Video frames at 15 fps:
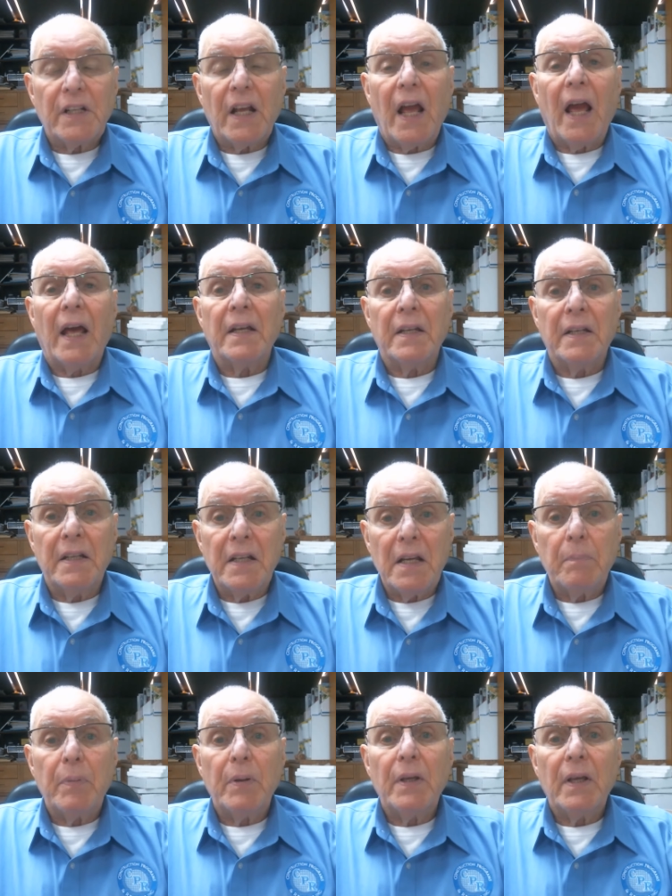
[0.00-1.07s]
and
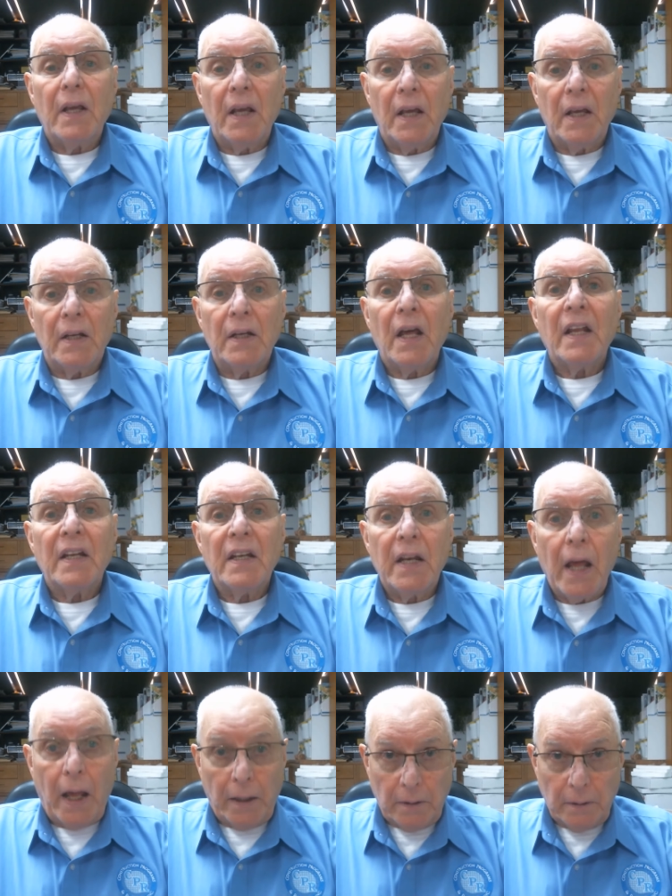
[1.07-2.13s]
deep in
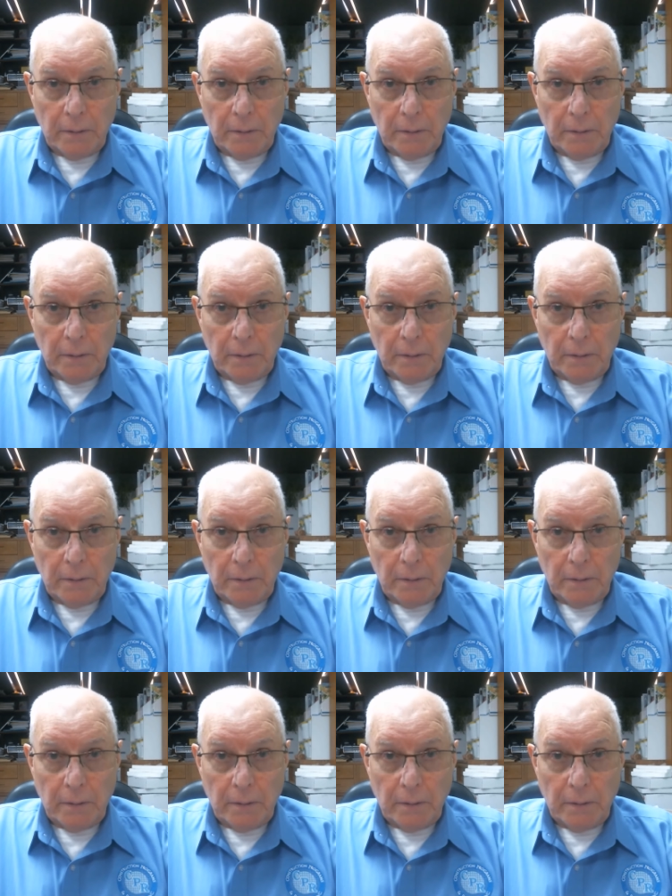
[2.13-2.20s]
debt.